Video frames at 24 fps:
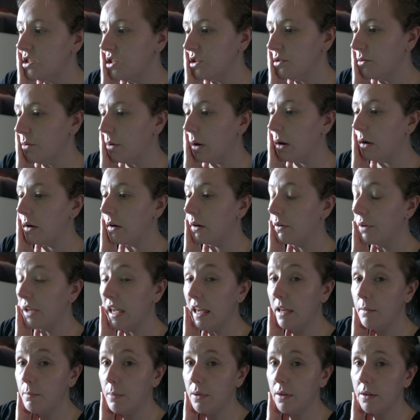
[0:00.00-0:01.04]
Do you know what? I'll
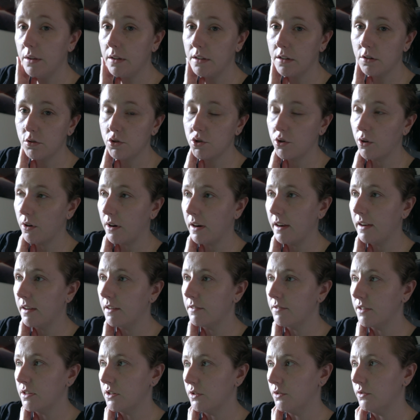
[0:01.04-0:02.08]
keep it and I'll try it.
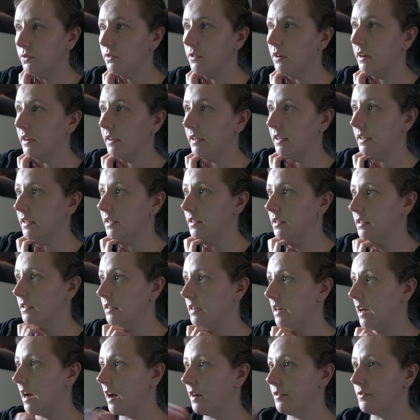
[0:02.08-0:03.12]
If I don't like it,
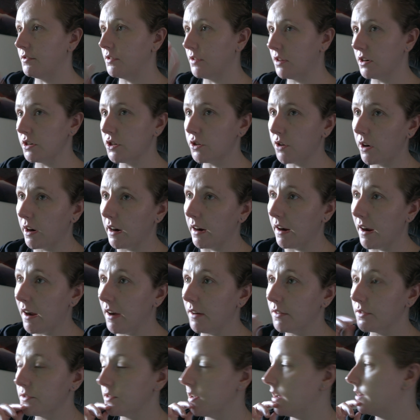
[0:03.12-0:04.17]
after I try it,
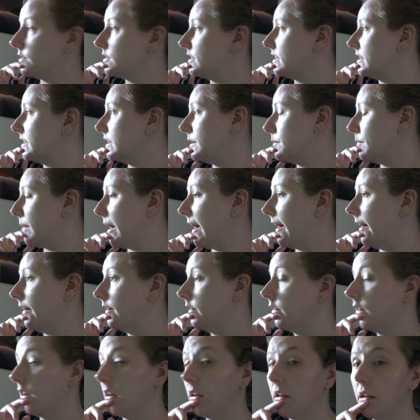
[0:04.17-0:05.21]
I'll send it back.